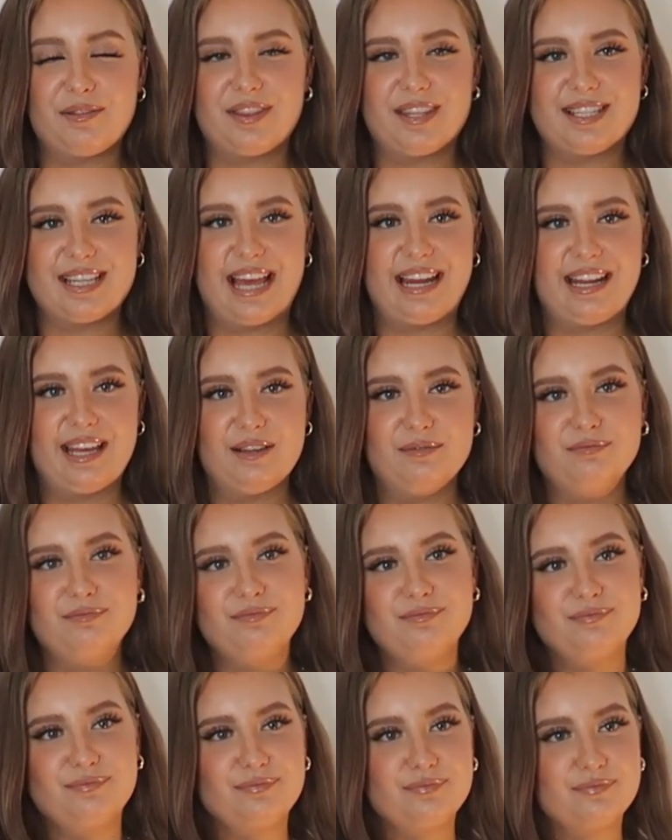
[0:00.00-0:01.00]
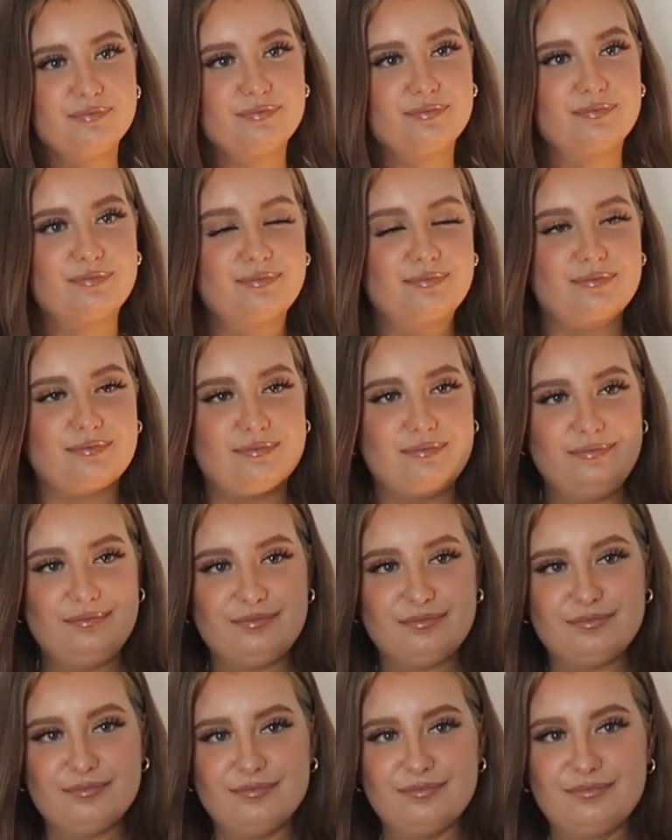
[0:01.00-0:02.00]
Like, especially when we're going with the colours as
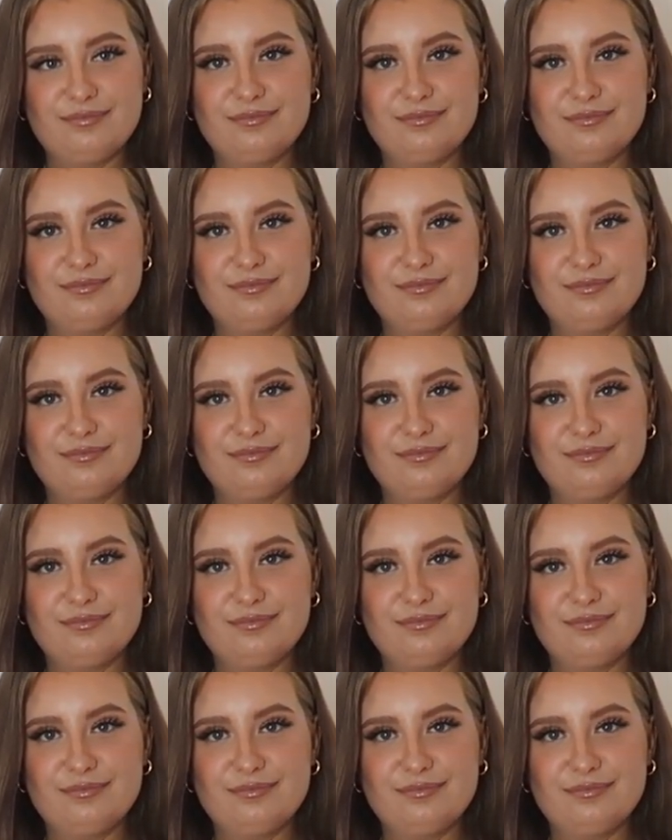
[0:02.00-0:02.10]
well.